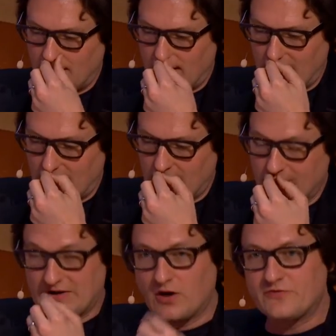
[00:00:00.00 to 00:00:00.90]
uh,
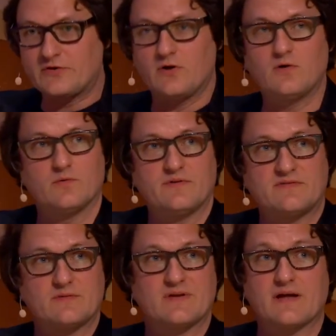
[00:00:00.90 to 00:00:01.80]
but also the
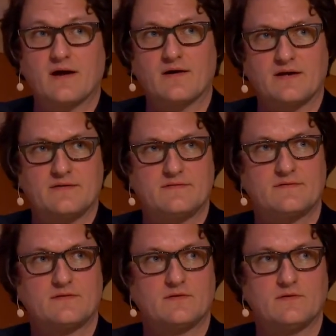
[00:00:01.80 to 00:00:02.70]
similarities
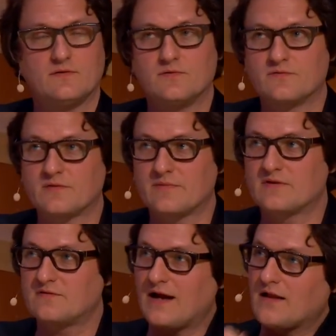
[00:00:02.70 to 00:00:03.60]
to some of the
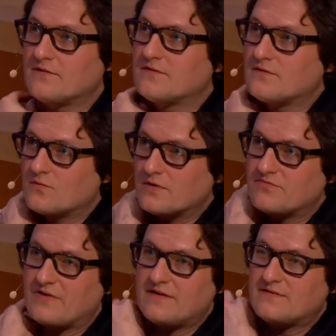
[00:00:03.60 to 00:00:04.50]
challenges that we're
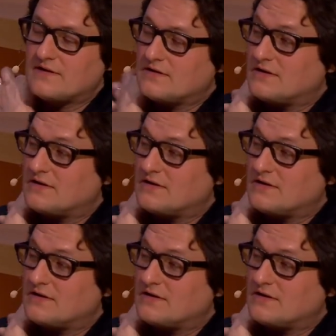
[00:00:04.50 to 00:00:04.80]
facing in the